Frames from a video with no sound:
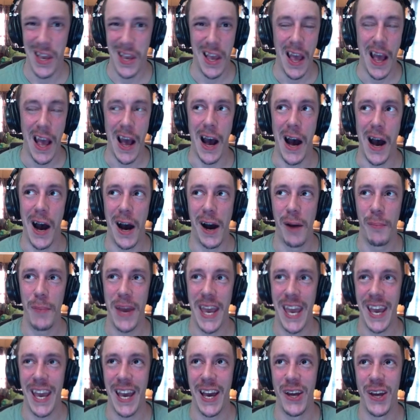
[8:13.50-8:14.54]
um,
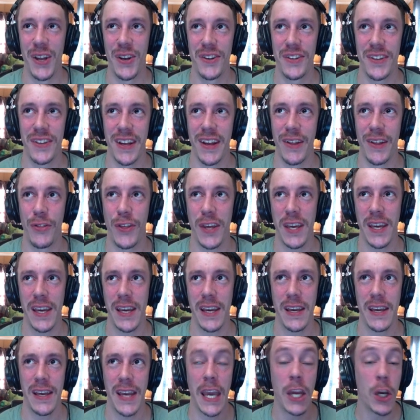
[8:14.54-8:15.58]
and
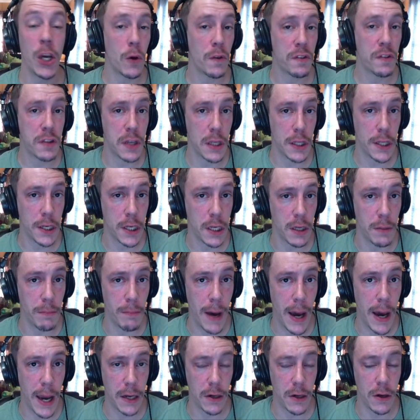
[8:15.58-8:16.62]
the InnoSilicon
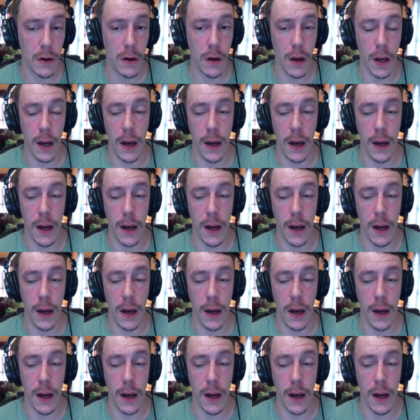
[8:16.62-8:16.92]
miner,